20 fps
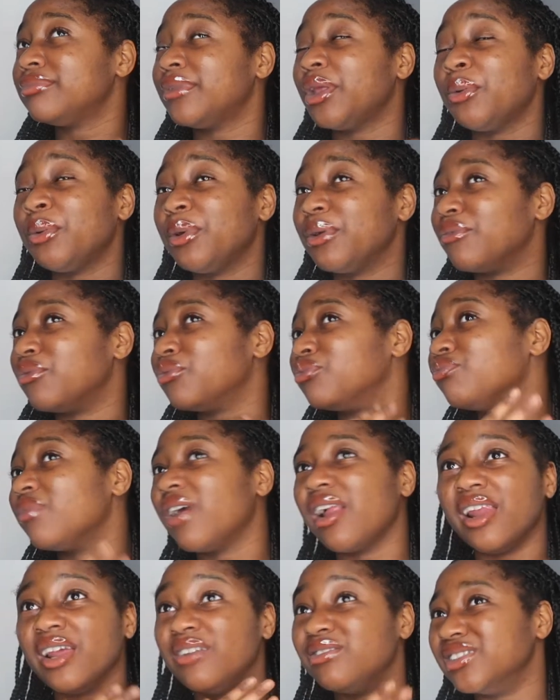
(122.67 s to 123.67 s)
doing
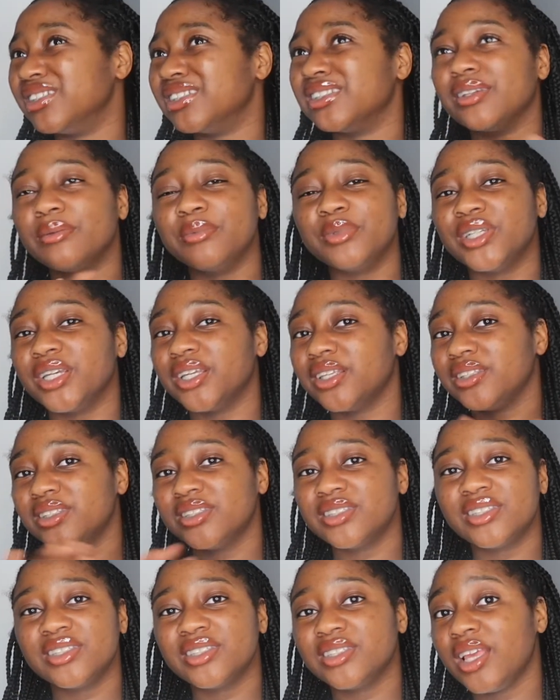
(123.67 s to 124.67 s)
11
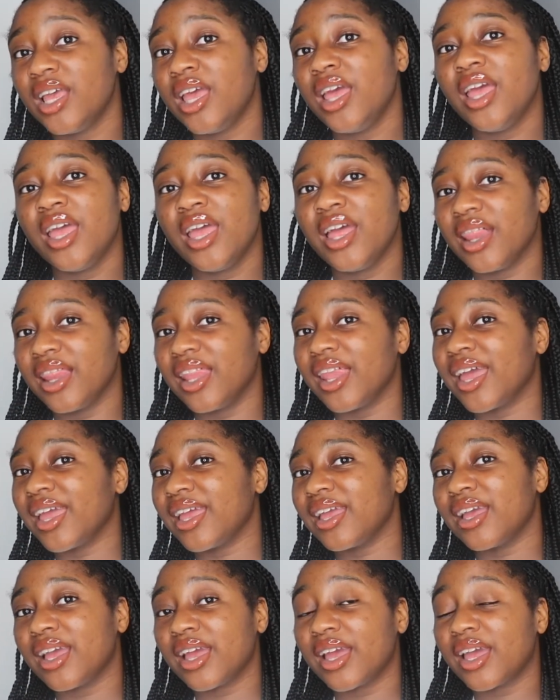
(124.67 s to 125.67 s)
subjects?
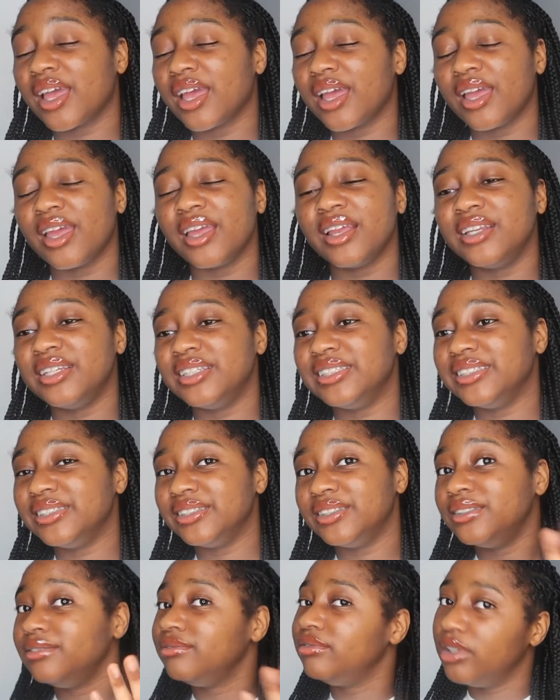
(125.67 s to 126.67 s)
Like, it,
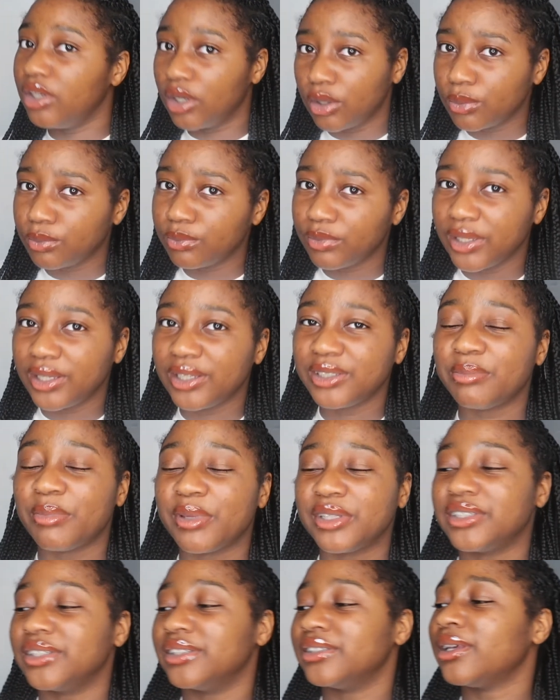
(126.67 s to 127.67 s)
you know, it doesn't
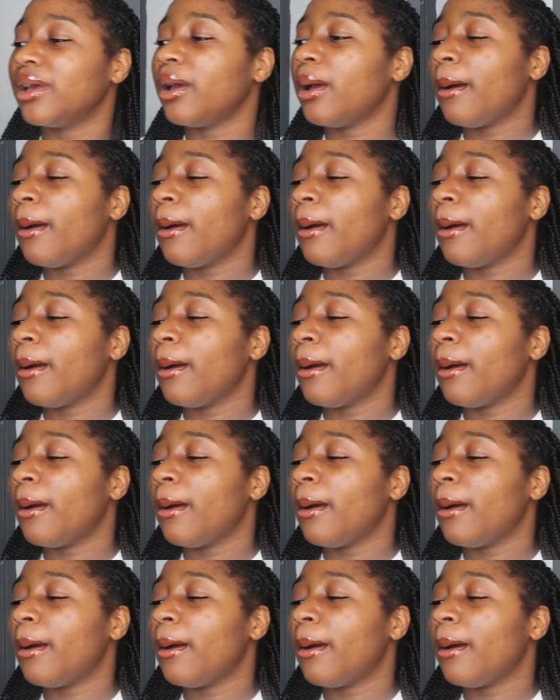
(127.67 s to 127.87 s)
make sense.